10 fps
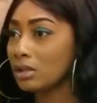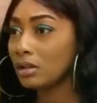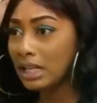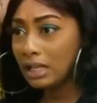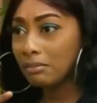
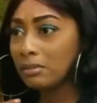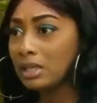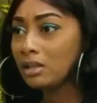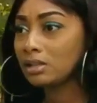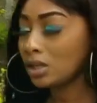uh, lick
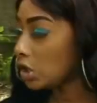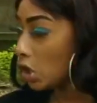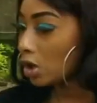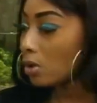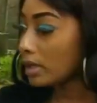me, so
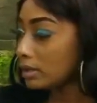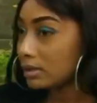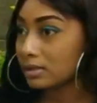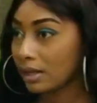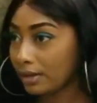you're going to
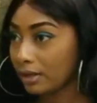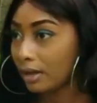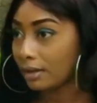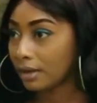stand and, and,